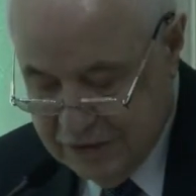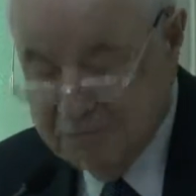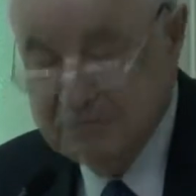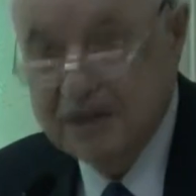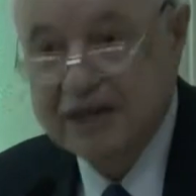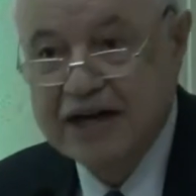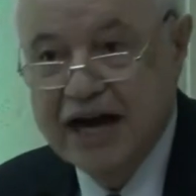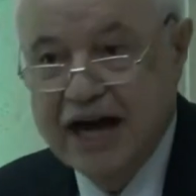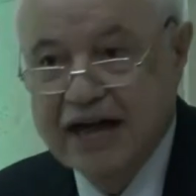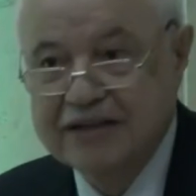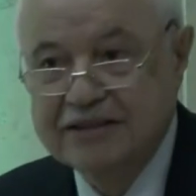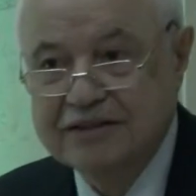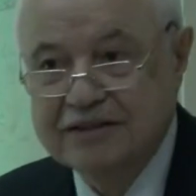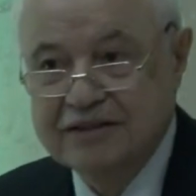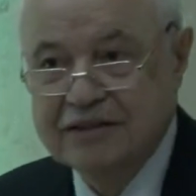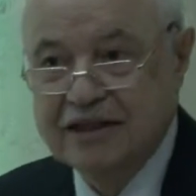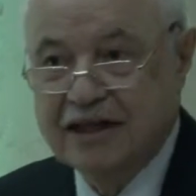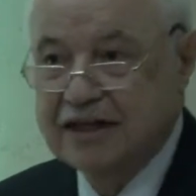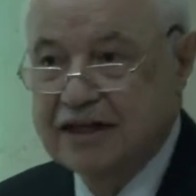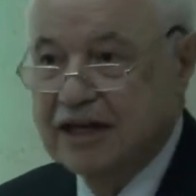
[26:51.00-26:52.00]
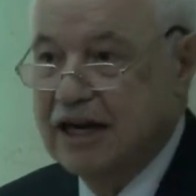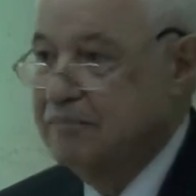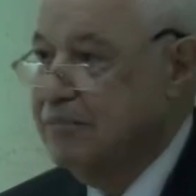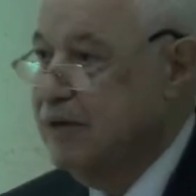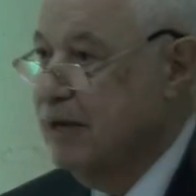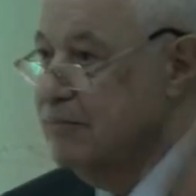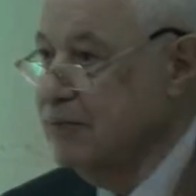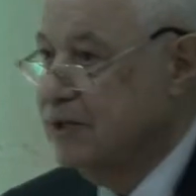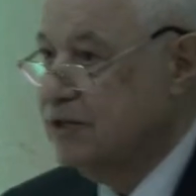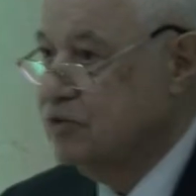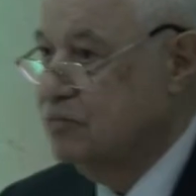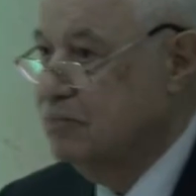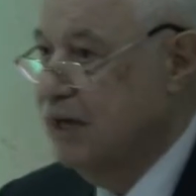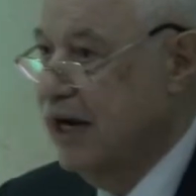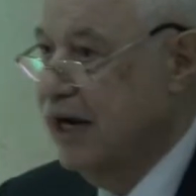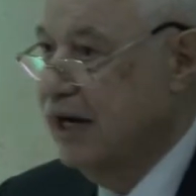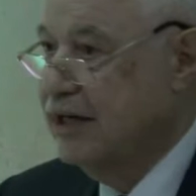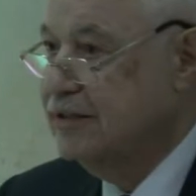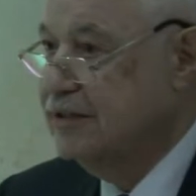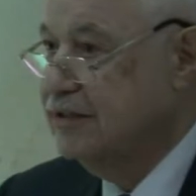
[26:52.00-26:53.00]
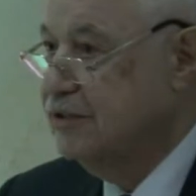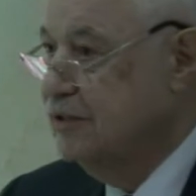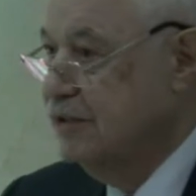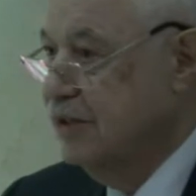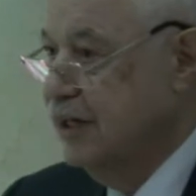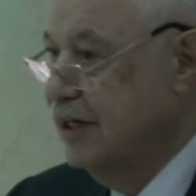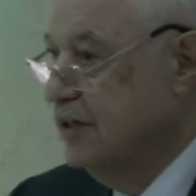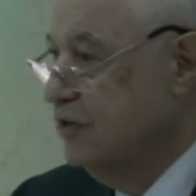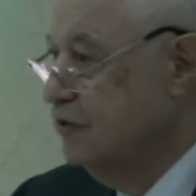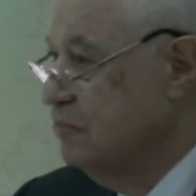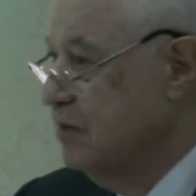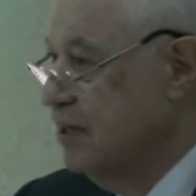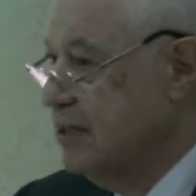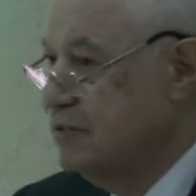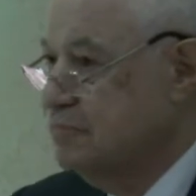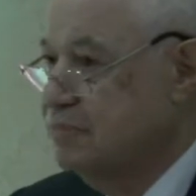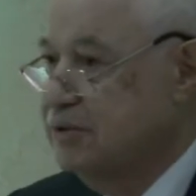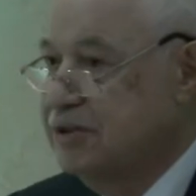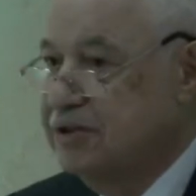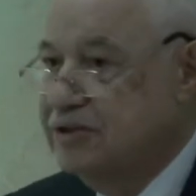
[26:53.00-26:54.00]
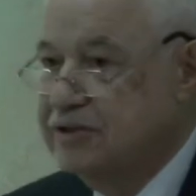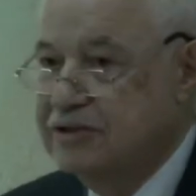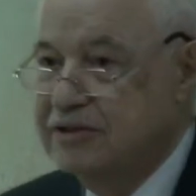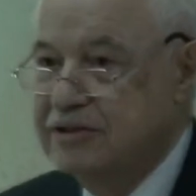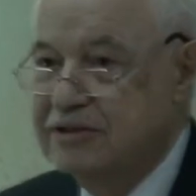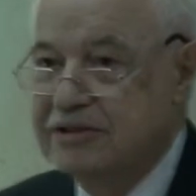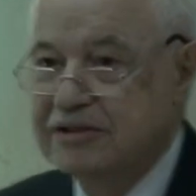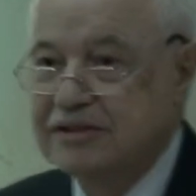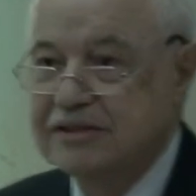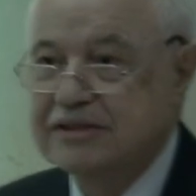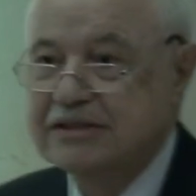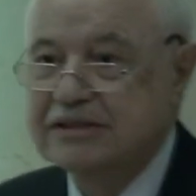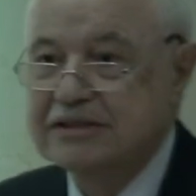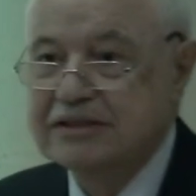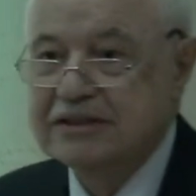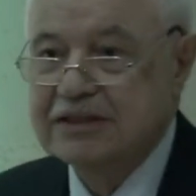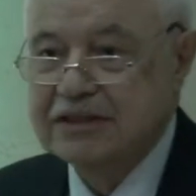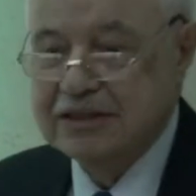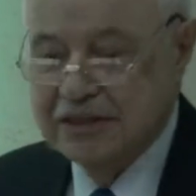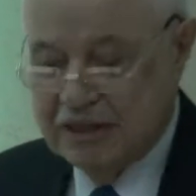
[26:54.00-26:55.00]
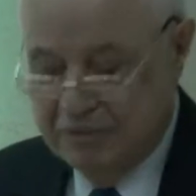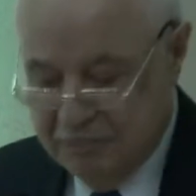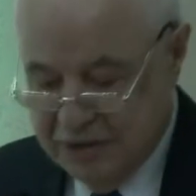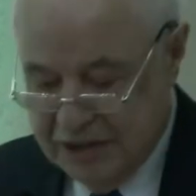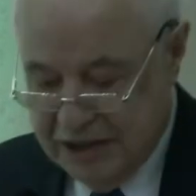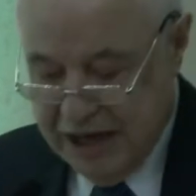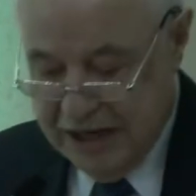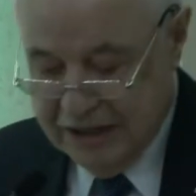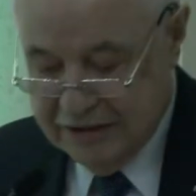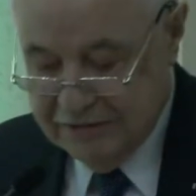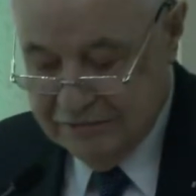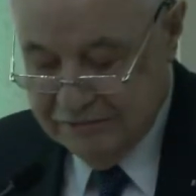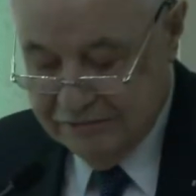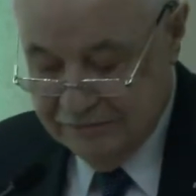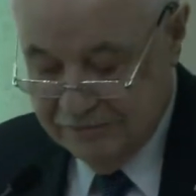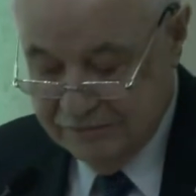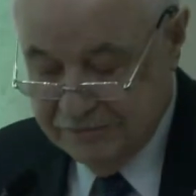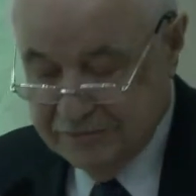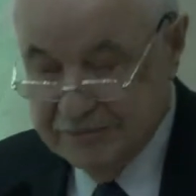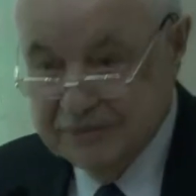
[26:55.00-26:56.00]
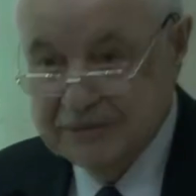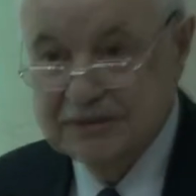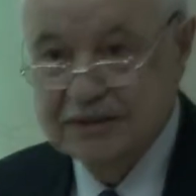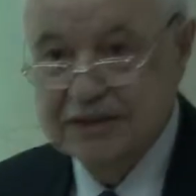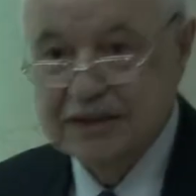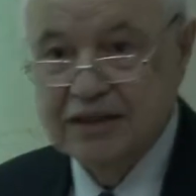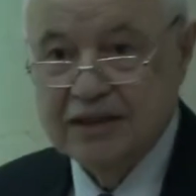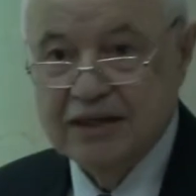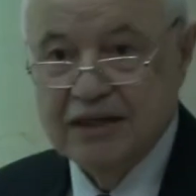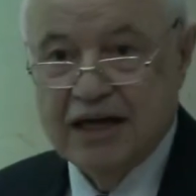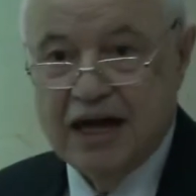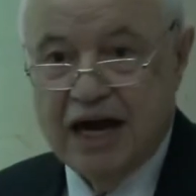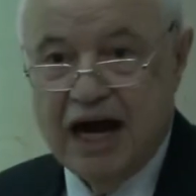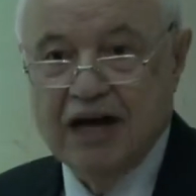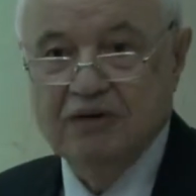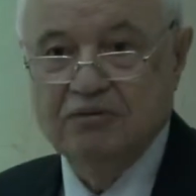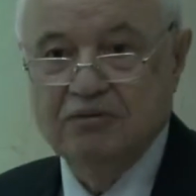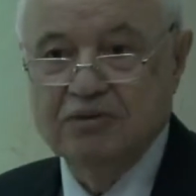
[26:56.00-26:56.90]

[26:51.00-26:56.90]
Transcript: number 9, and I'm coming to the end of my speech. Number 9, I